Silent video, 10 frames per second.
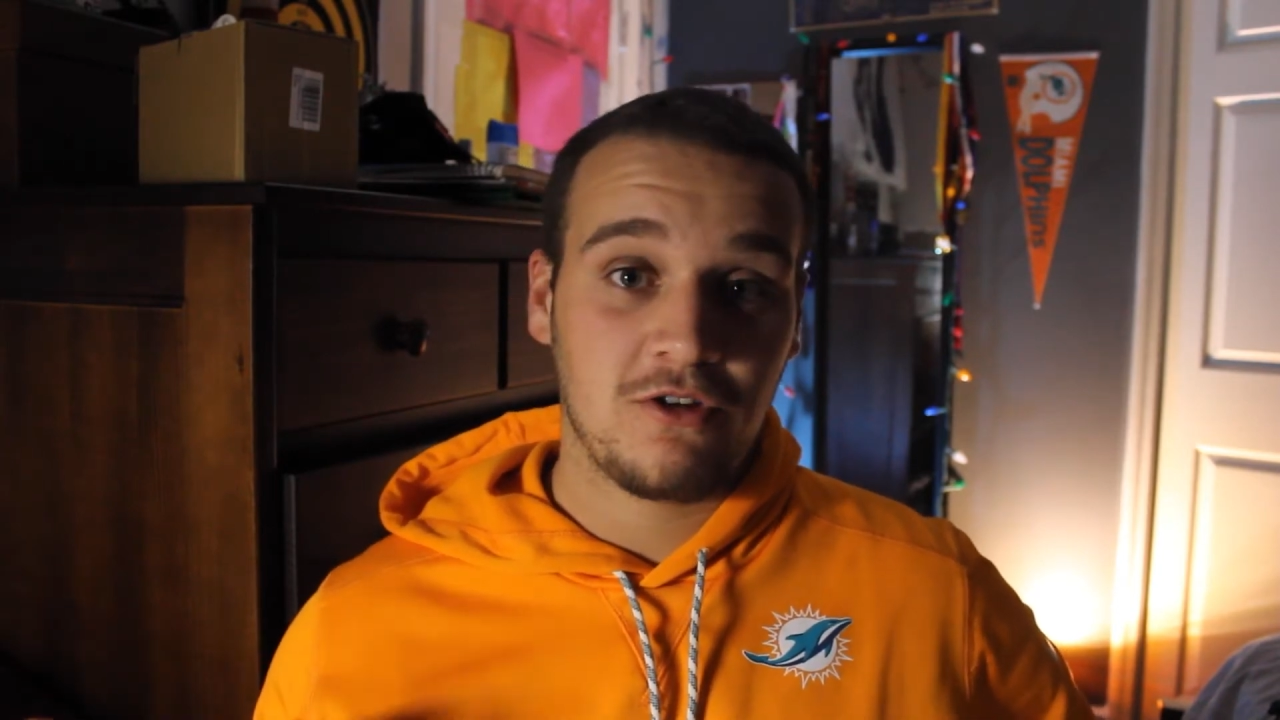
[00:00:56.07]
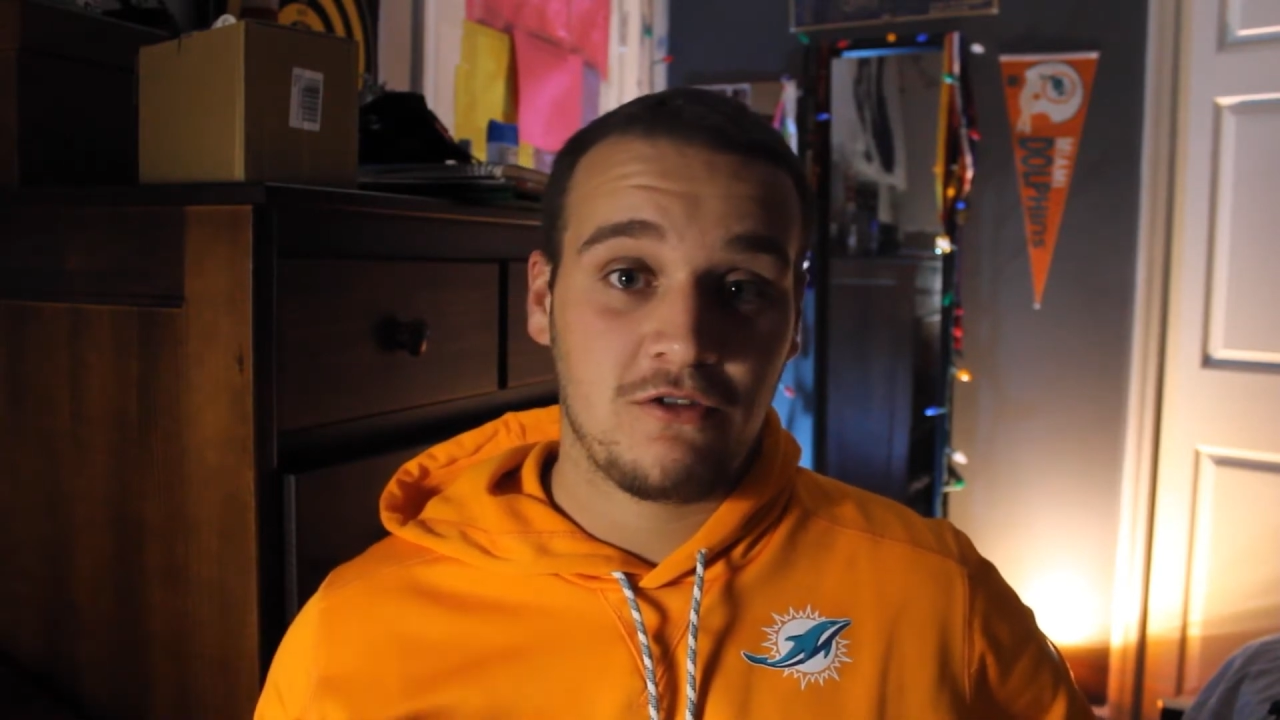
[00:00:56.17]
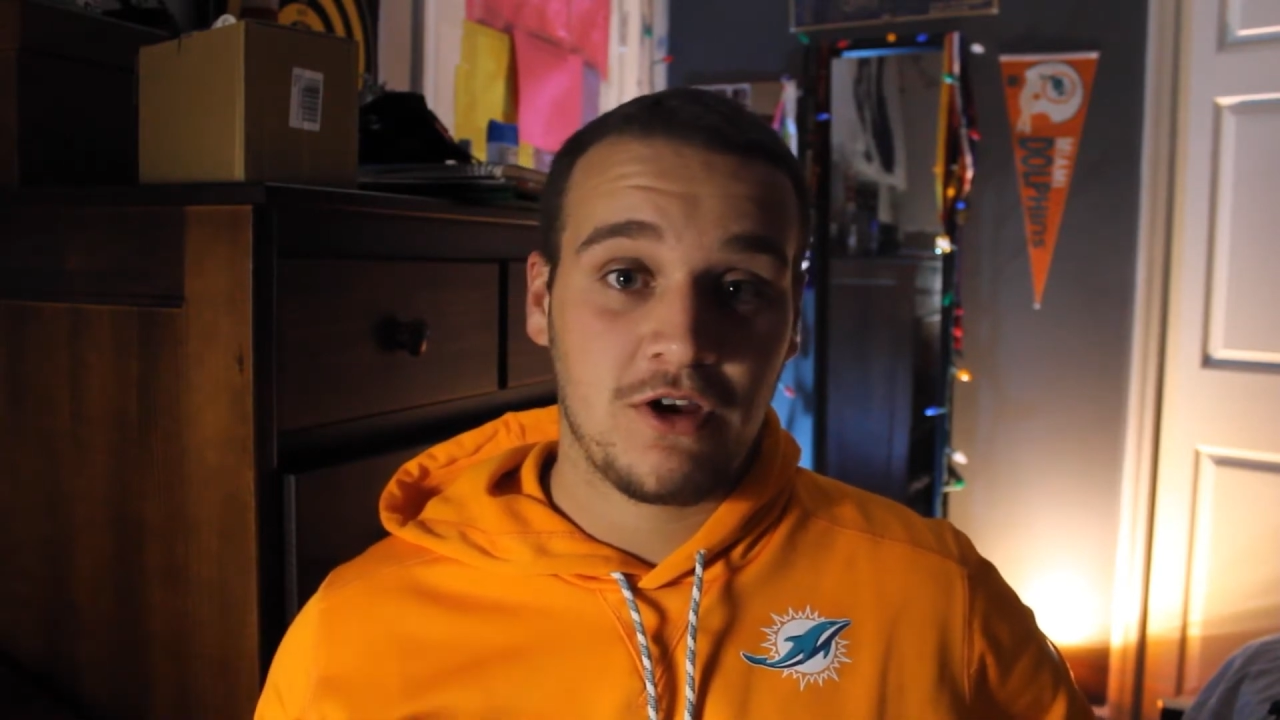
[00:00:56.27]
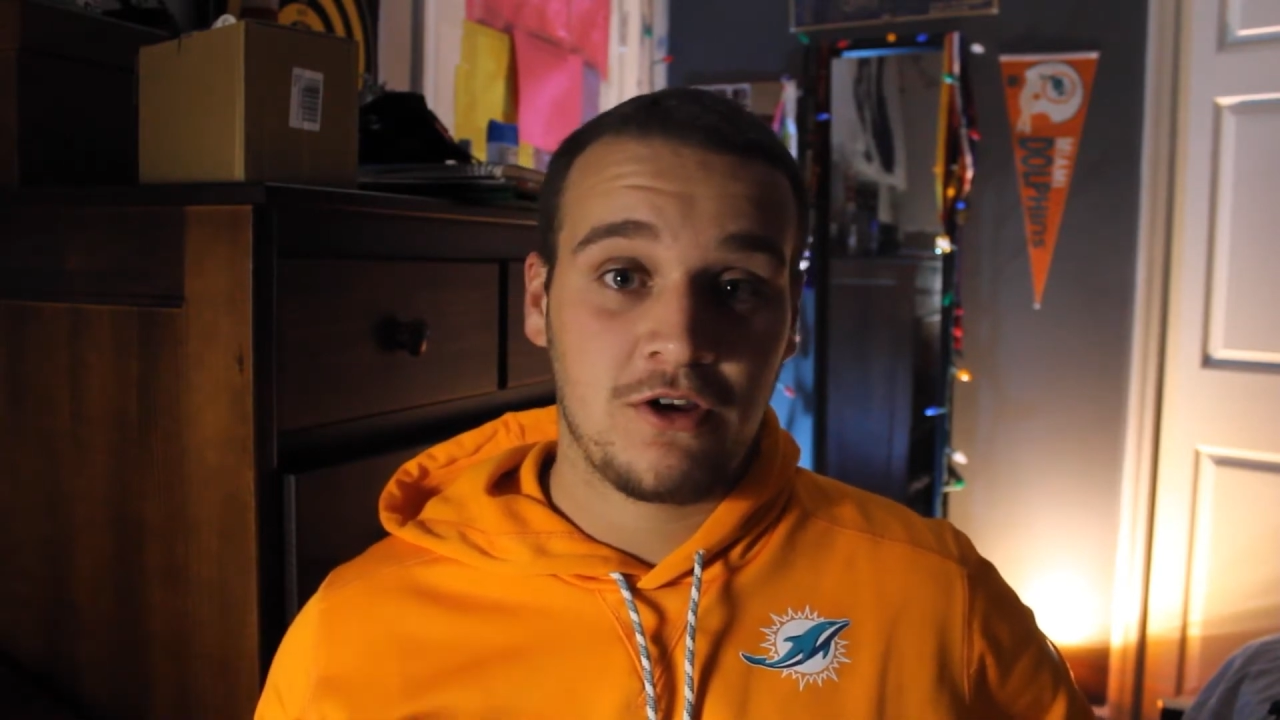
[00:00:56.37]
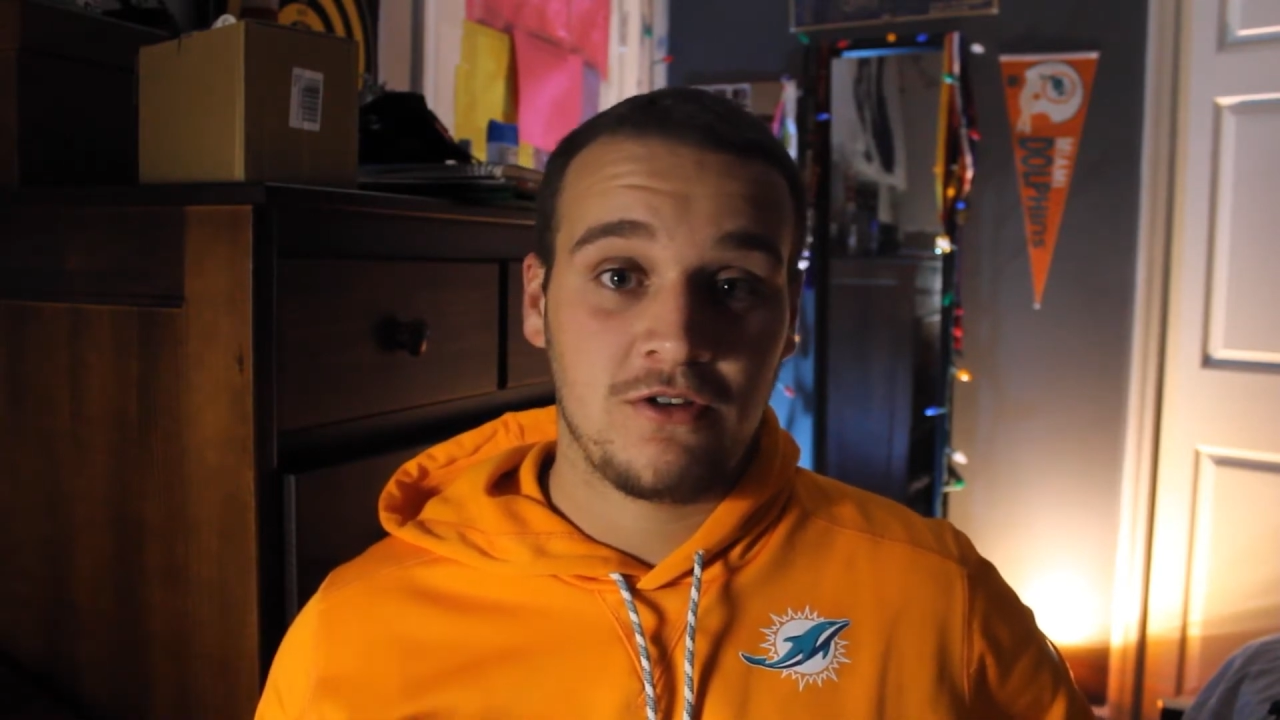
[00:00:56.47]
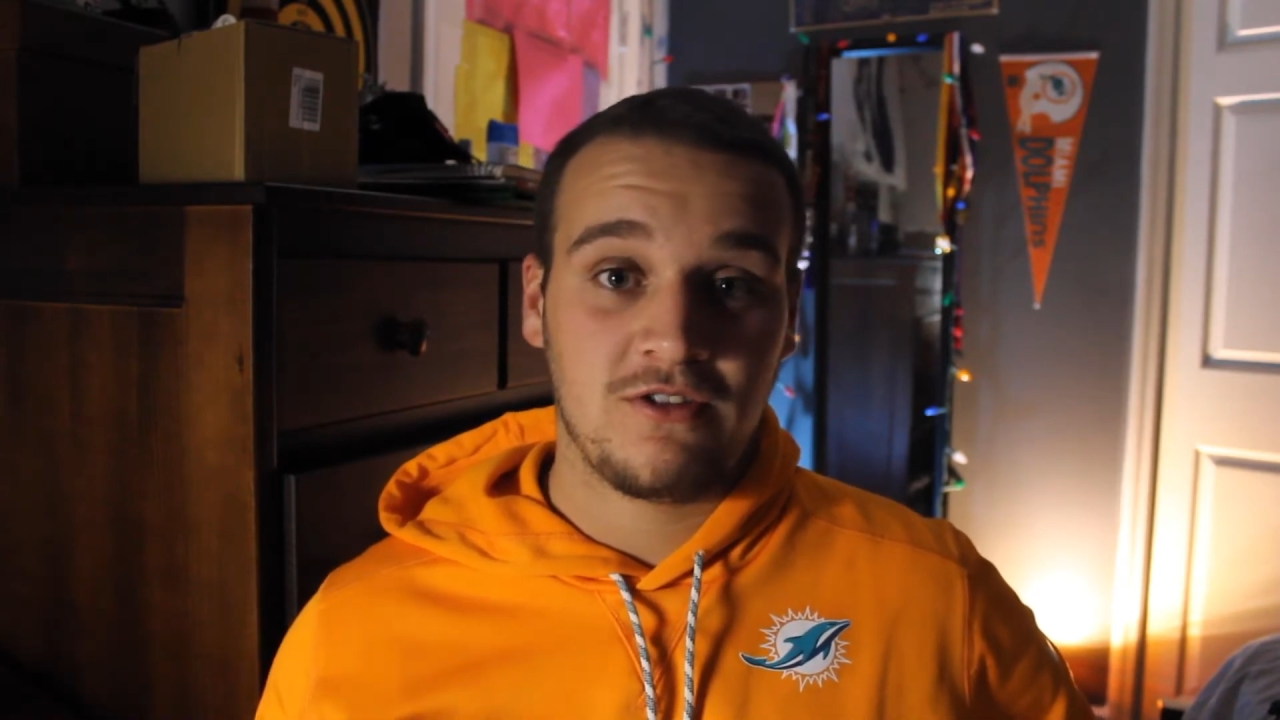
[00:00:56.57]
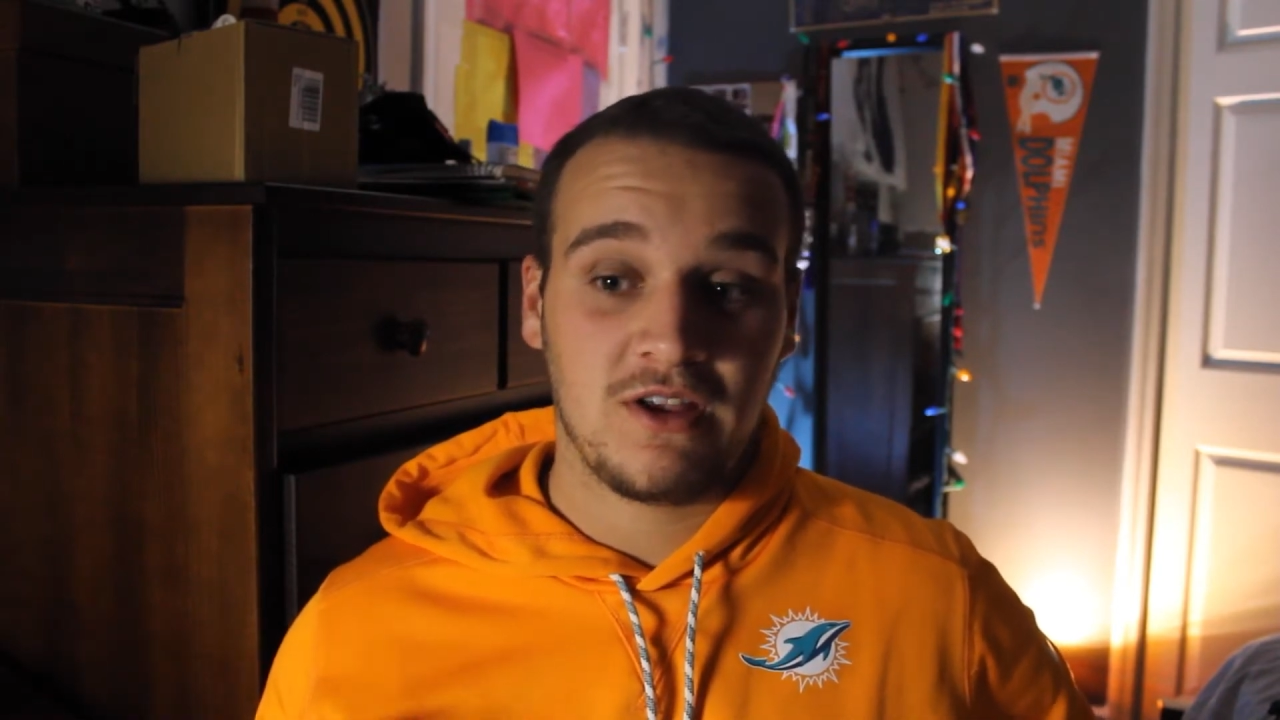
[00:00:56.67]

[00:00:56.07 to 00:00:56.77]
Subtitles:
to our records,